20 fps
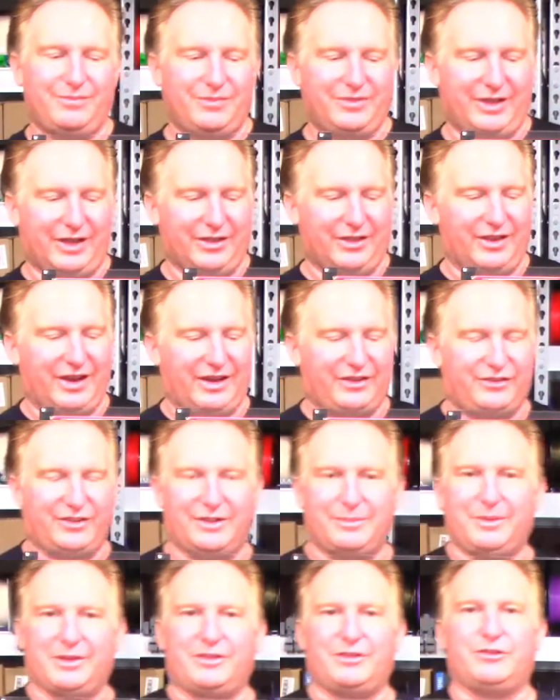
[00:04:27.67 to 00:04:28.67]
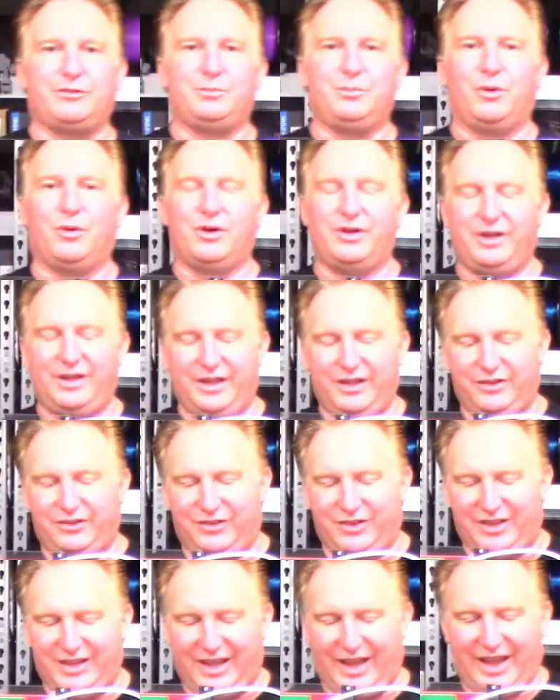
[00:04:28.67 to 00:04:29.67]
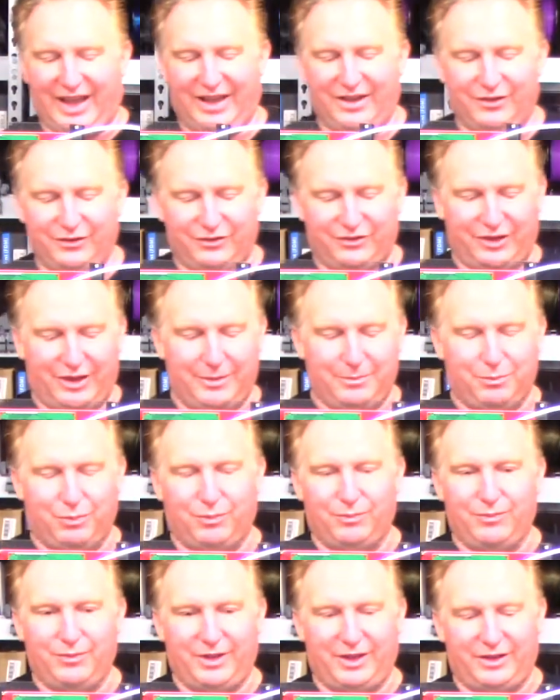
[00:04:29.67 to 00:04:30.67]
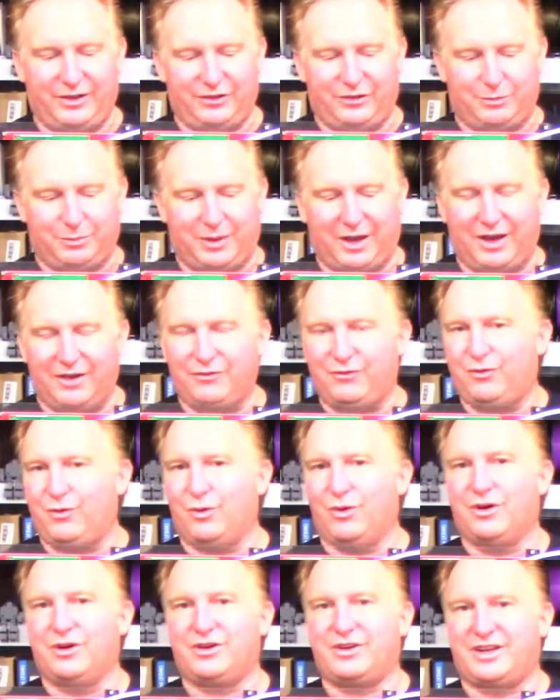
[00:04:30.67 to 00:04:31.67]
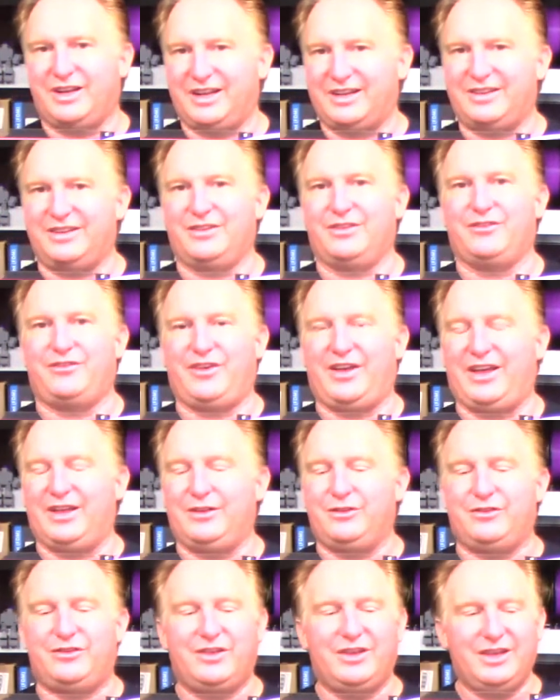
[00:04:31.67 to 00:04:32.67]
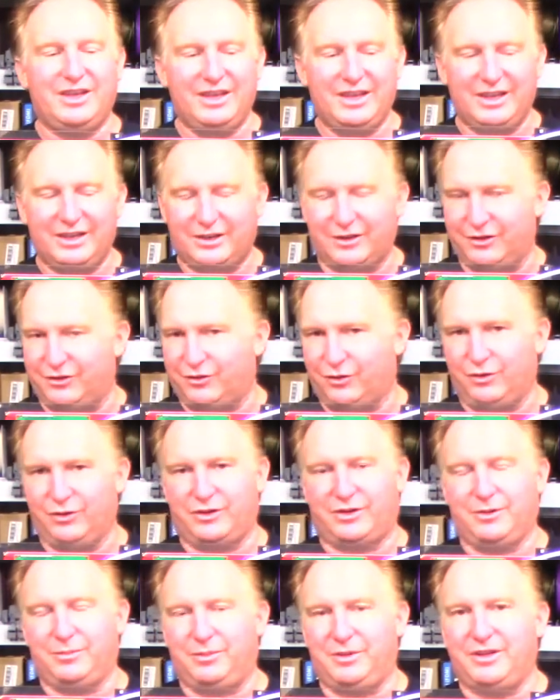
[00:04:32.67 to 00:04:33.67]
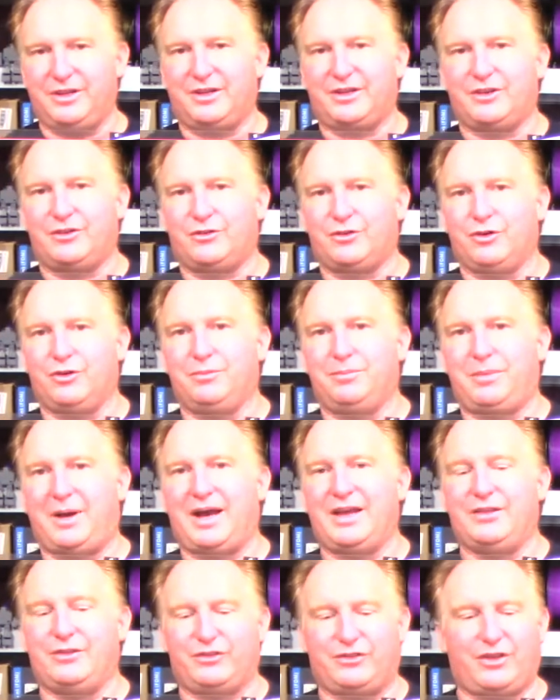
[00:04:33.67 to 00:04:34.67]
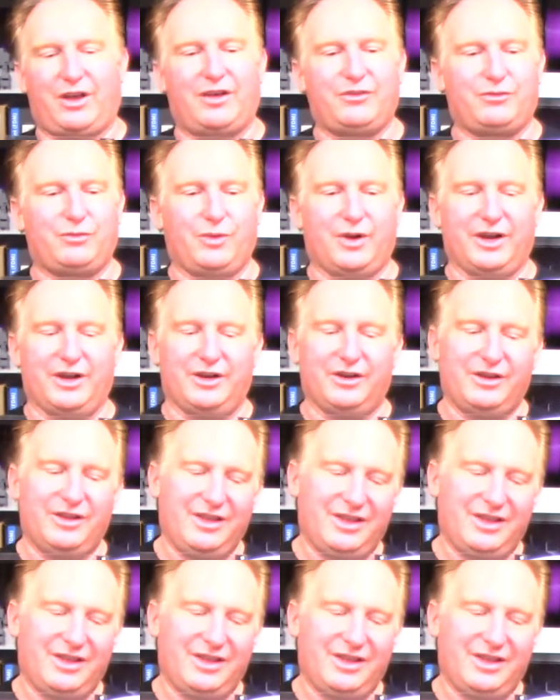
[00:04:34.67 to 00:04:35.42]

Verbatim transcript: Now the nice thing about this board is it has a, a spot for connecting the fans, control, completely controlled by the software.